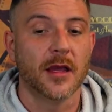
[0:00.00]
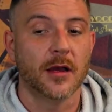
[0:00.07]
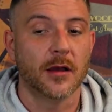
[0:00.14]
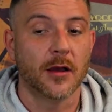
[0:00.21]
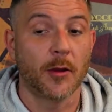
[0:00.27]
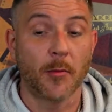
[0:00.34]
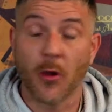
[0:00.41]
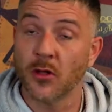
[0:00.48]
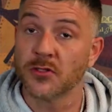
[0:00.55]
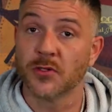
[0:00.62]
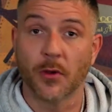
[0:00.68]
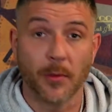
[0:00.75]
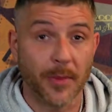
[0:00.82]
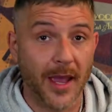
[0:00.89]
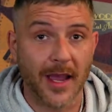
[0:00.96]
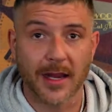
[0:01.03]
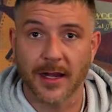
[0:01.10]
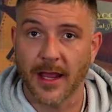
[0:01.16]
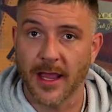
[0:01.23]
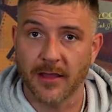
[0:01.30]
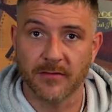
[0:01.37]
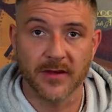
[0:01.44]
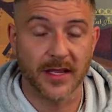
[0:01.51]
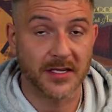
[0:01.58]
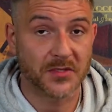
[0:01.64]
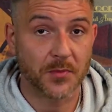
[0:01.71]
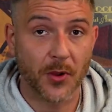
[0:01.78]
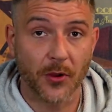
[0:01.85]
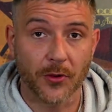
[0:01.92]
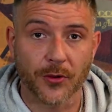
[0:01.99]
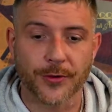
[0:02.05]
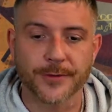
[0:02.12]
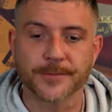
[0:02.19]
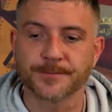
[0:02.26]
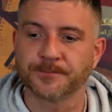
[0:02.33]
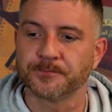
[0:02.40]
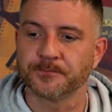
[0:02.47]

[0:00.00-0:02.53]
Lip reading: I'm also a pack and a half day smoker.